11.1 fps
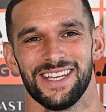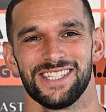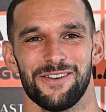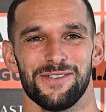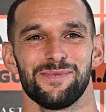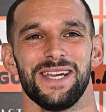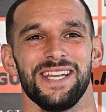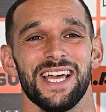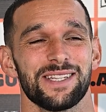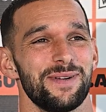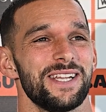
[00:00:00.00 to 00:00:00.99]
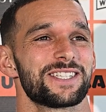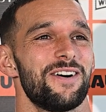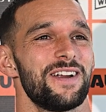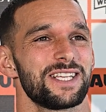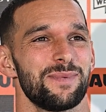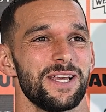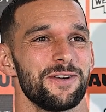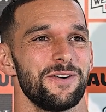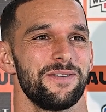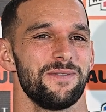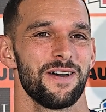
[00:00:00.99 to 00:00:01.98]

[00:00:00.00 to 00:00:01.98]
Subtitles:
So it's been exciting. It's been good.